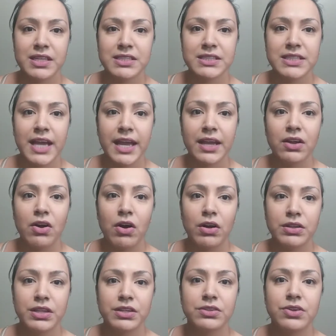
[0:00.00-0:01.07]
This ain't
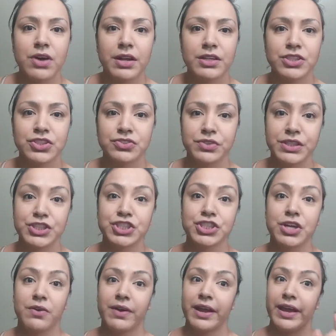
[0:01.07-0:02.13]
called the Donna Street
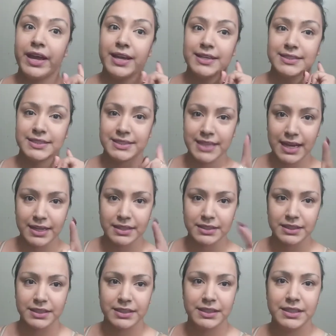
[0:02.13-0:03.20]
Show. Exactly.